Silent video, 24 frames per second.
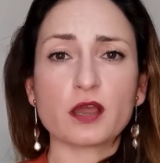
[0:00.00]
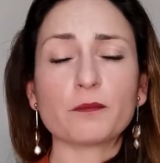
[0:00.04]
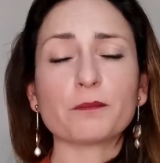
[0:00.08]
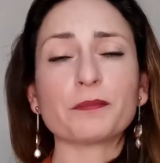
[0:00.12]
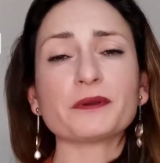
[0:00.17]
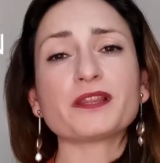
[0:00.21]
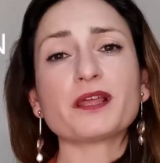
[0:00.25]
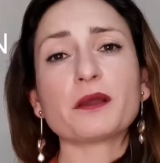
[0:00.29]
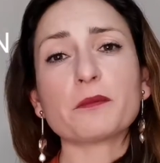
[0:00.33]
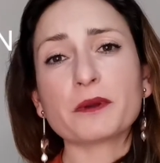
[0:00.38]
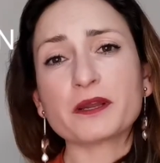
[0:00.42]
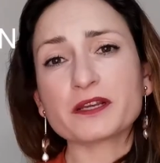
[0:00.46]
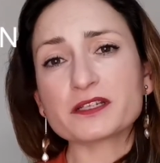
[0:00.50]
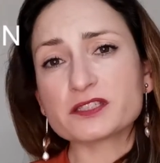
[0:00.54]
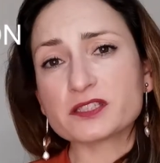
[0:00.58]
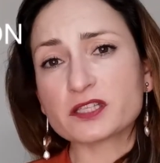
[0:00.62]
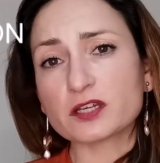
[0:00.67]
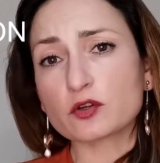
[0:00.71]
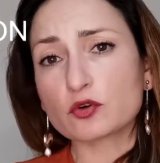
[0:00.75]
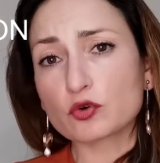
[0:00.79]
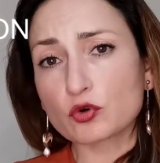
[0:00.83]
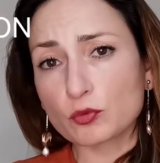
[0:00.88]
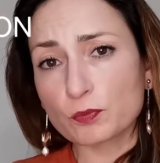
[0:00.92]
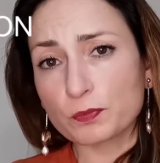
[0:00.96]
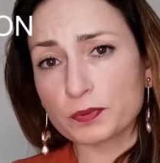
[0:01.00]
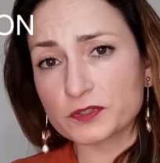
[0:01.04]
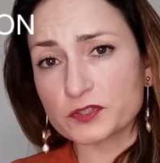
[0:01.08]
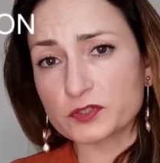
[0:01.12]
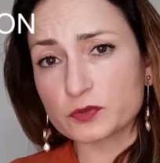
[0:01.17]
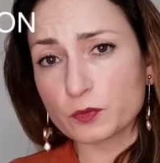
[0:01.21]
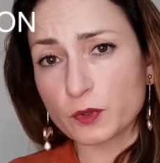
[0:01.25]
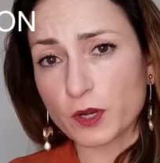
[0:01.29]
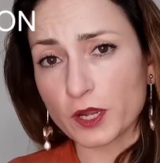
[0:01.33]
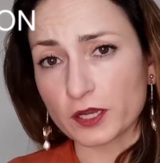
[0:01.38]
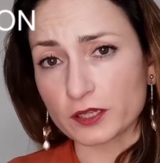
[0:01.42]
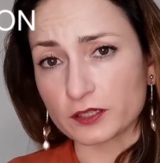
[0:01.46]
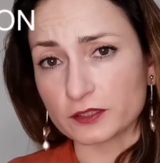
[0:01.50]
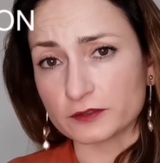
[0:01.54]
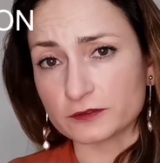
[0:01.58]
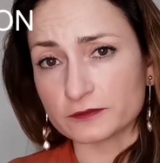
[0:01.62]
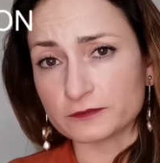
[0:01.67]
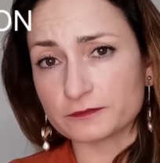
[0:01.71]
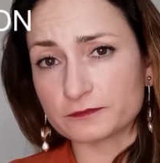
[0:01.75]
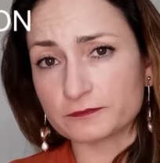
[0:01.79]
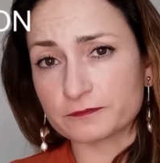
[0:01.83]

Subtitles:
but amongst the group as well.